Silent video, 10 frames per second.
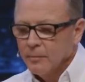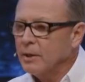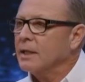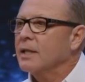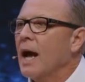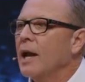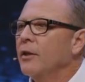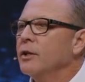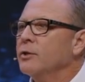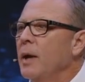But the title
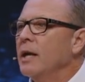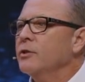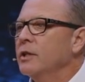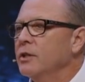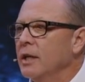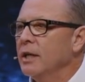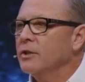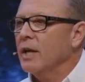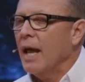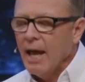of this message
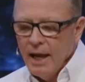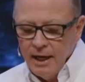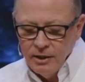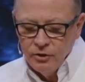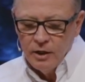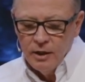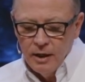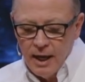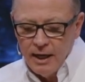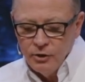is,
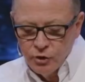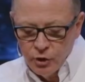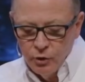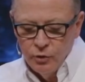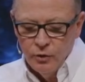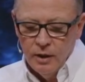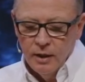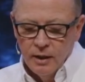Hey Jude,